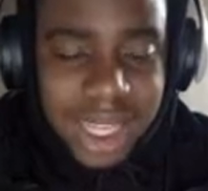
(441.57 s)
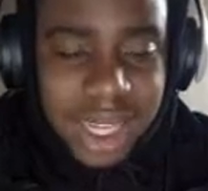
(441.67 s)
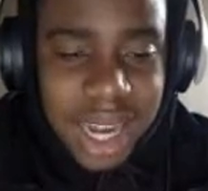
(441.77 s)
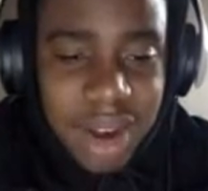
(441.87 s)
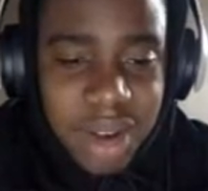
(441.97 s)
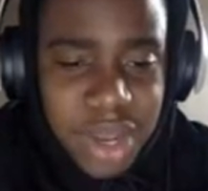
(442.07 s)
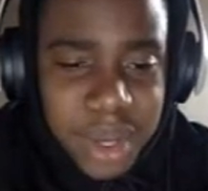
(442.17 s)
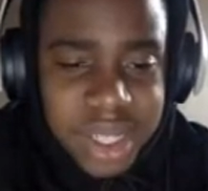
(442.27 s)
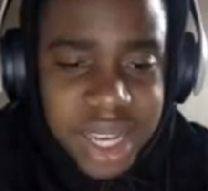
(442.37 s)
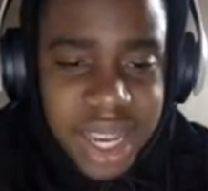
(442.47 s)
Now,
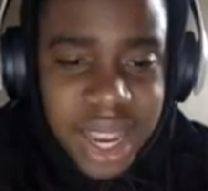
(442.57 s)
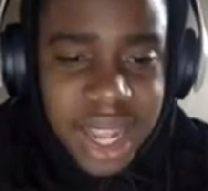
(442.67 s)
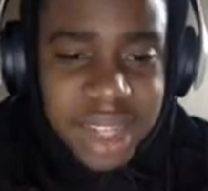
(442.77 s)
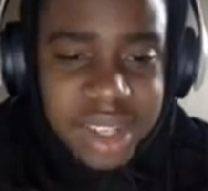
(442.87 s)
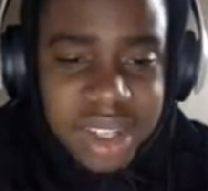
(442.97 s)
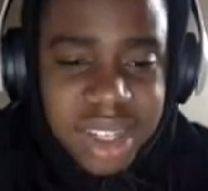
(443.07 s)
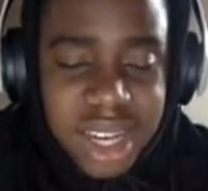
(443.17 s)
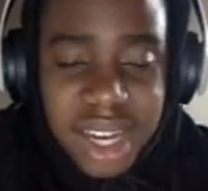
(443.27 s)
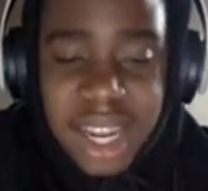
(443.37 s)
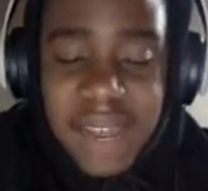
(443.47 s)
USC and Kansas.
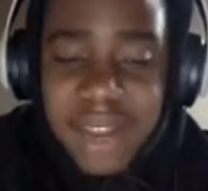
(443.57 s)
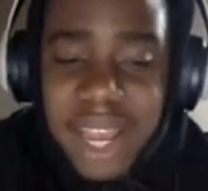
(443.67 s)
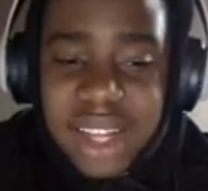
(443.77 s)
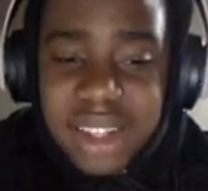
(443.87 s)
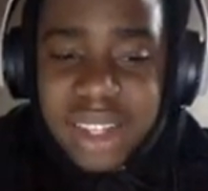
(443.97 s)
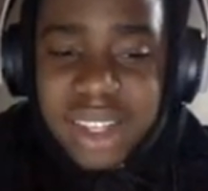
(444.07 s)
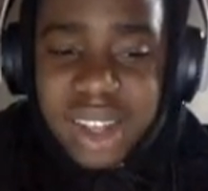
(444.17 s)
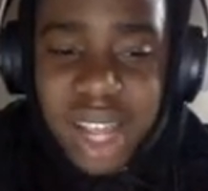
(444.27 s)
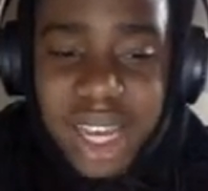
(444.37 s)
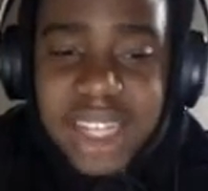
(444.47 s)
If Kansas,
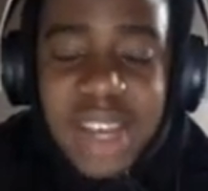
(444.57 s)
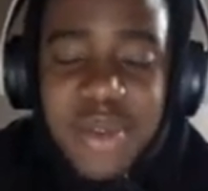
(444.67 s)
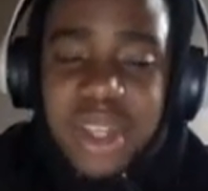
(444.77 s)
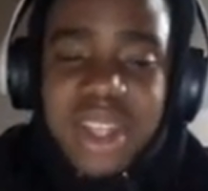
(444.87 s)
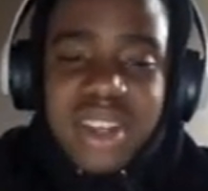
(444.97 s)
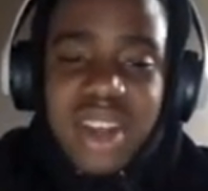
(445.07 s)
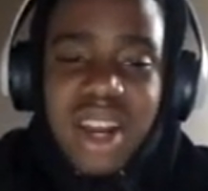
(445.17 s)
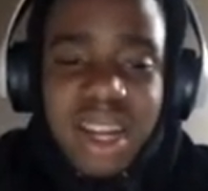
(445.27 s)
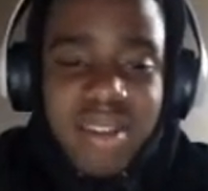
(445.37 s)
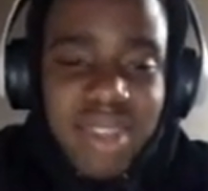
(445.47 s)
like I said with
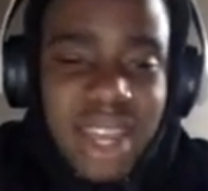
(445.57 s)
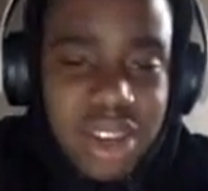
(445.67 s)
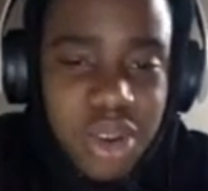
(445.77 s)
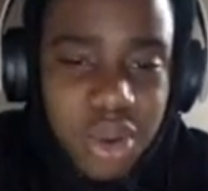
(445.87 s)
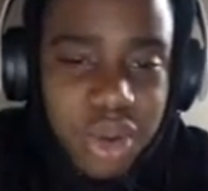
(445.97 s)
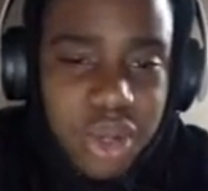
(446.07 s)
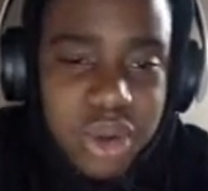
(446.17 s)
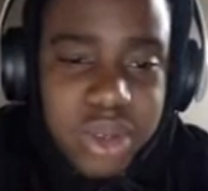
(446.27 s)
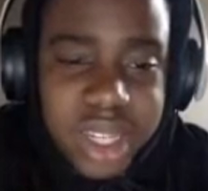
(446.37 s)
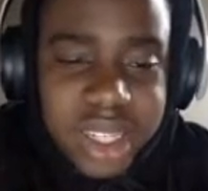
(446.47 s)
Gonzaga, if they do
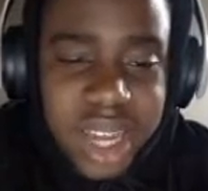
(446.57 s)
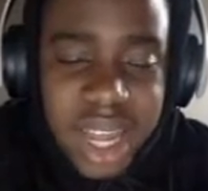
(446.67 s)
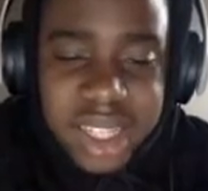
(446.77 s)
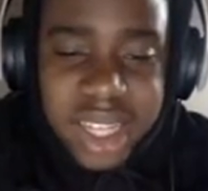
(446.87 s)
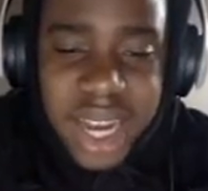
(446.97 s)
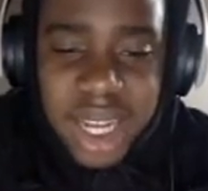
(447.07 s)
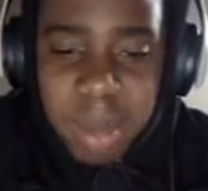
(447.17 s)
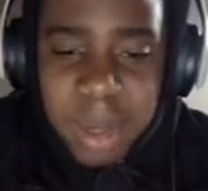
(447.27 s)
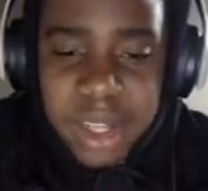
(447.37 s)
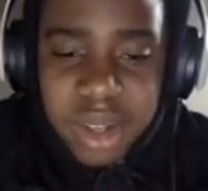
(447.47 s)
lose, it's not it's not going to
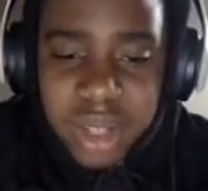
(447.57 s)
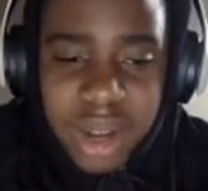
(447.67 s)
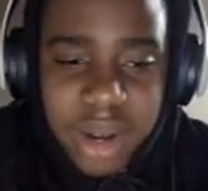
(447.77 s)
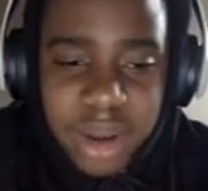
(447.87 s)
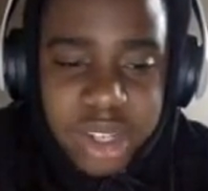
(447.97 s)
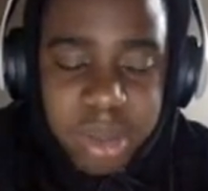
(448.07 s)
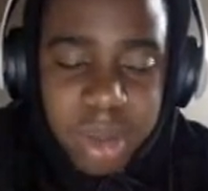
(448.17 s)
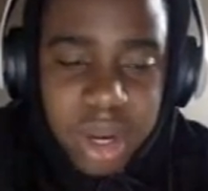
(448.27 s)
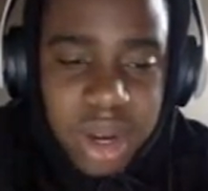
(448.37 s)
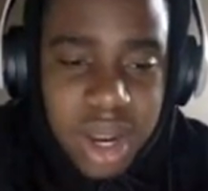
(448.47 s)
be until down here somewhere.